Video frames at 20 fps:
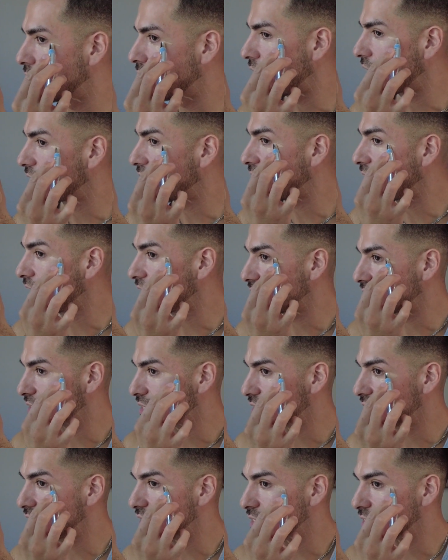I can't
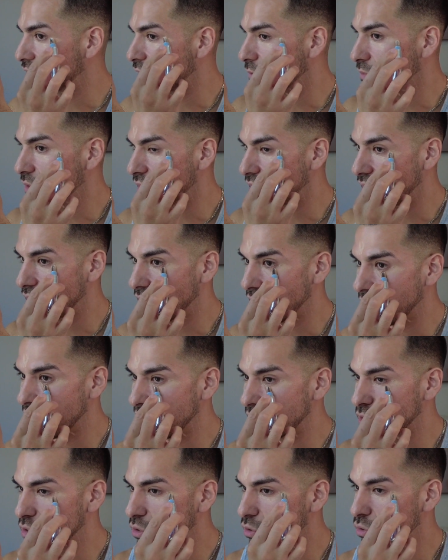see somebody that
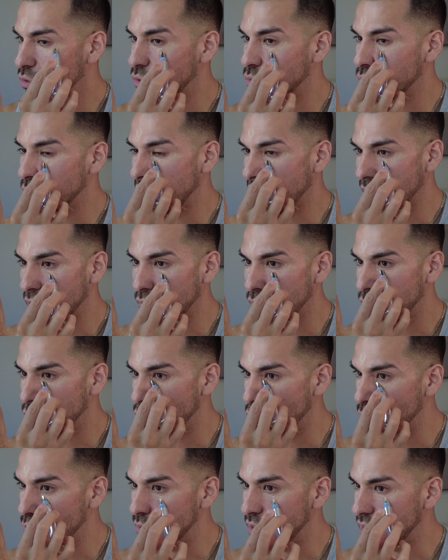likes to do like a
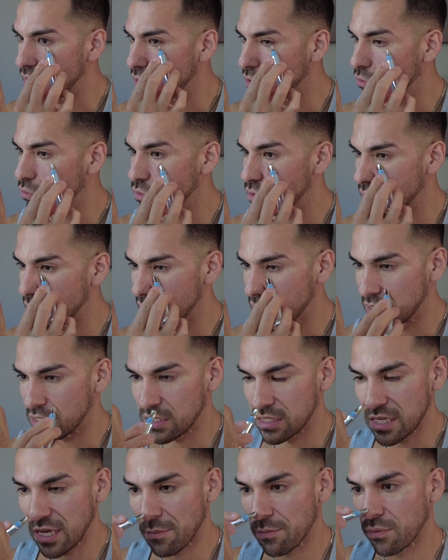full beat using this
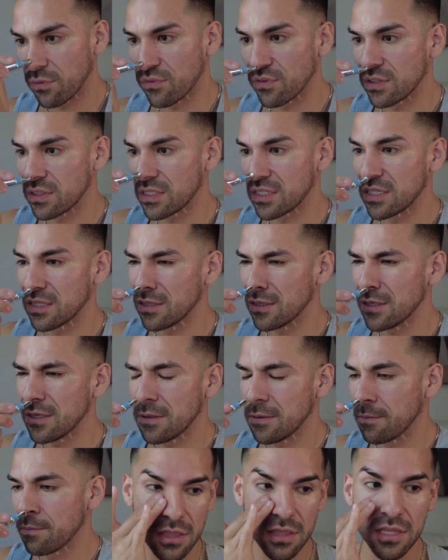type of concealer.
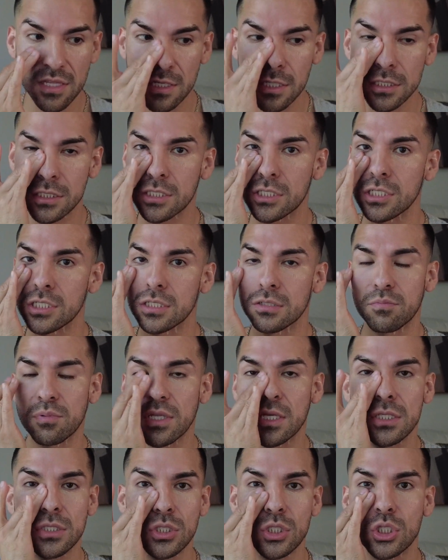This just
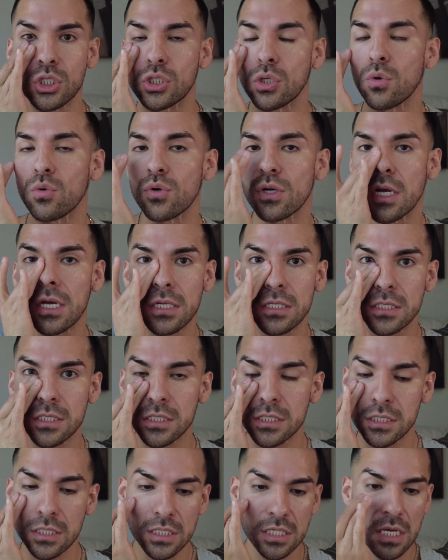blends so
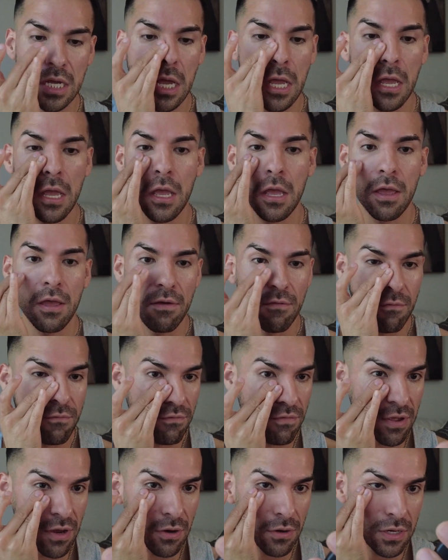nicely,
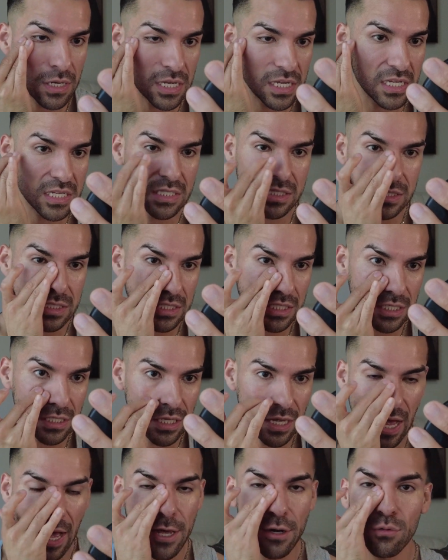very easy.
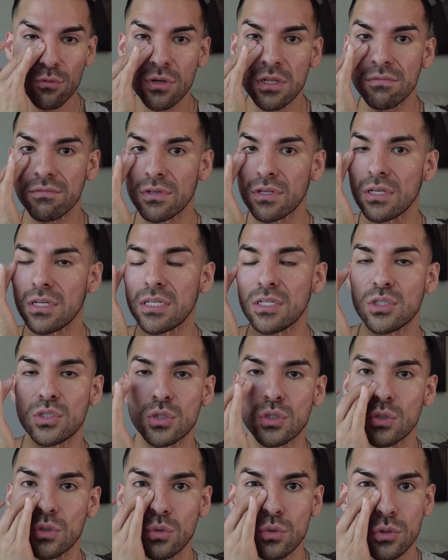I don't even need to
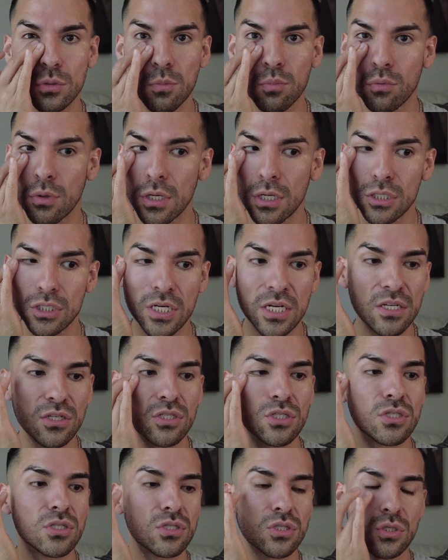use a brush. I could
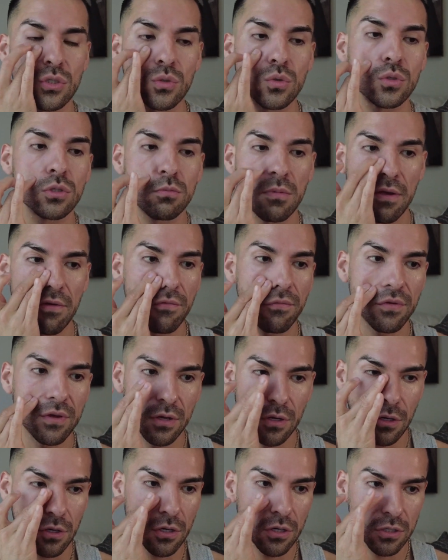just use my
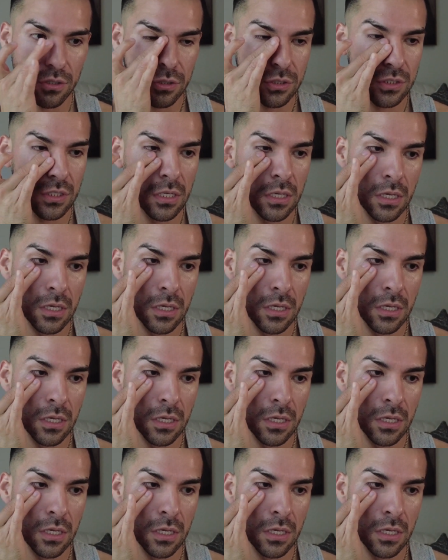fingers.